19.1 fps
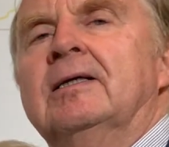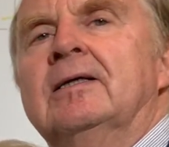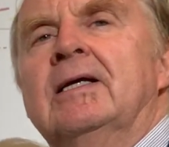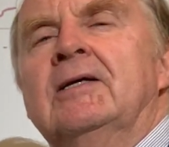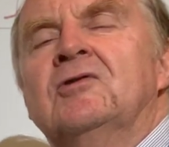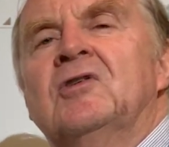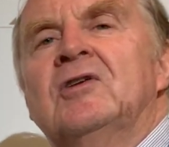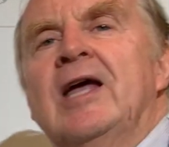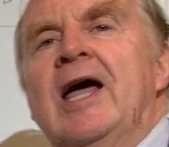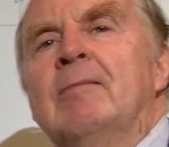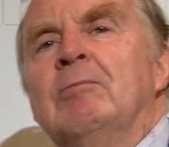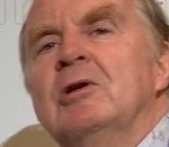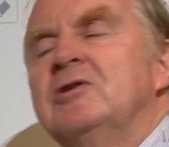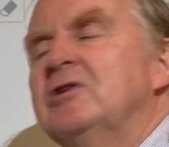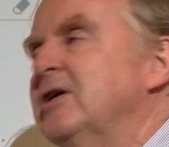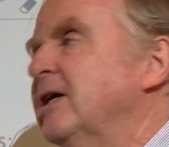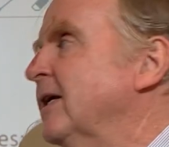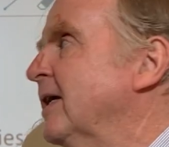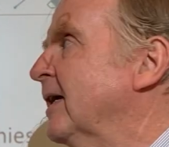
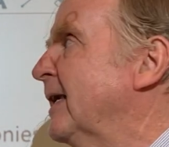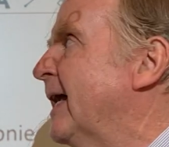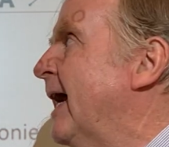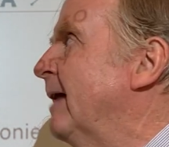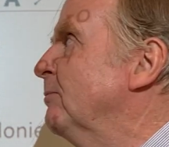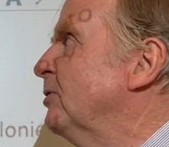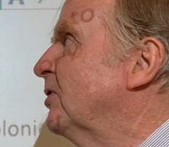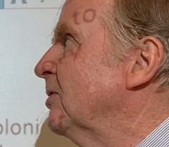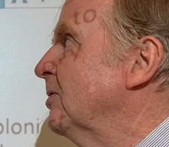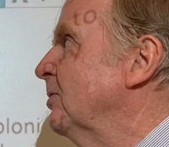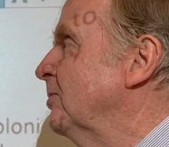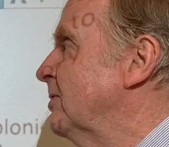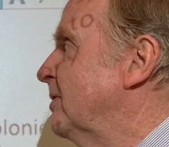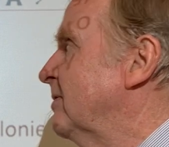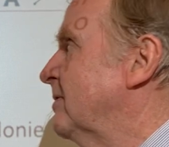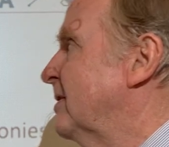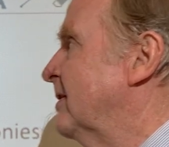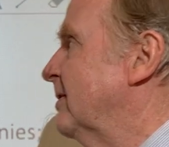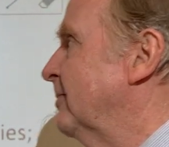establishing an absolute
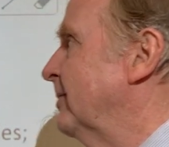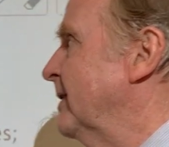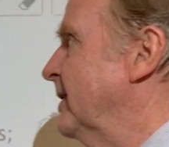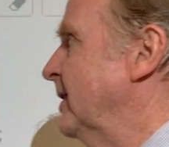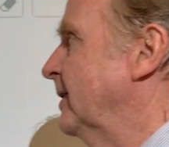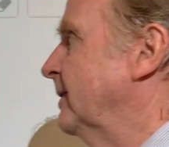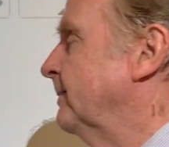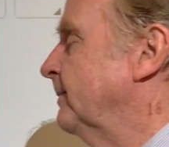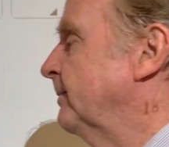tyranny.